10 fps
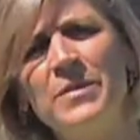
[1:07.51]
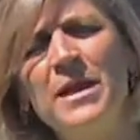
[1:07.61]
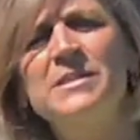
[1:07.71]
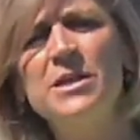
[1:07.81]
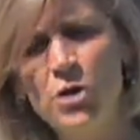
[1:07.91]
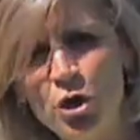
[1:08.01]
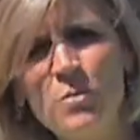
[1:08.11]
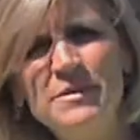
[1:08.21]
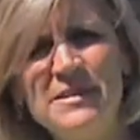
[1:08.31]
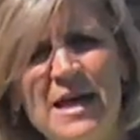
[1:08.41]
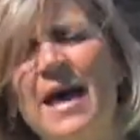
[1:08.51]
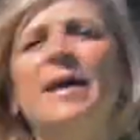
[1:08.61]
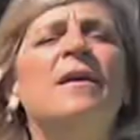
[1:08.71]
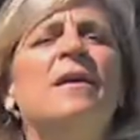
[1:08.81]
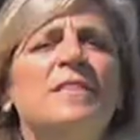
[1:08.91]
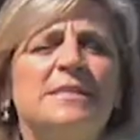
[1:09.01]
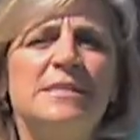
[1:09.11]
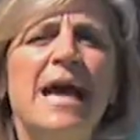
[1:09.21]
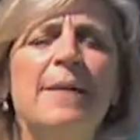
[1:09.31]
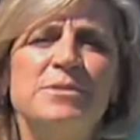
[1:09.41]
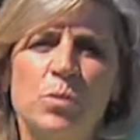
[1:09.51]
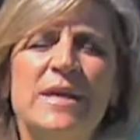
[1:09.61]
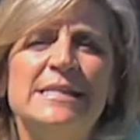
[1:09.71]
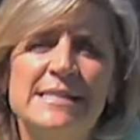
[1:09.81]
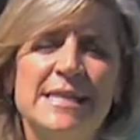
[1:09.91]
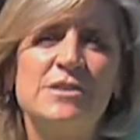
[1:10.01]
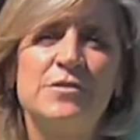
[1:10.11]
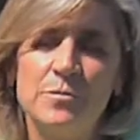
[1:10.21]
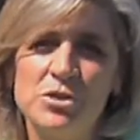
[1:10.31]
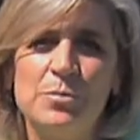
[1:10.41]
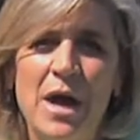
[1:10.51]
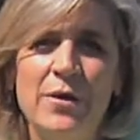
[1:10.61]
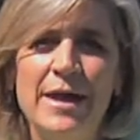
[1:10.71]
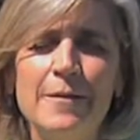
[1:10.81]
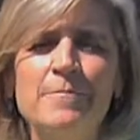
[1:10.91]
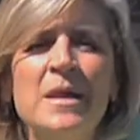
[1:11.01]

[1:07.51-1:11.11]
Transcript: It's an herbicide that stops weed seeds from sprouting.